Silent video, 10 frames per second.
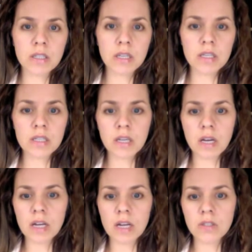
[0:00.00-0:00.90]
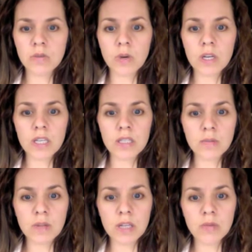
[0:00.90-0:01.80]
and I just want to
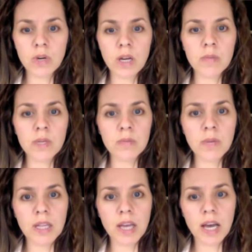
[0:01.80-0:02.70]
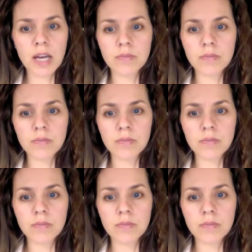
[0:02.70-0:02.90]
explain what I mean by that.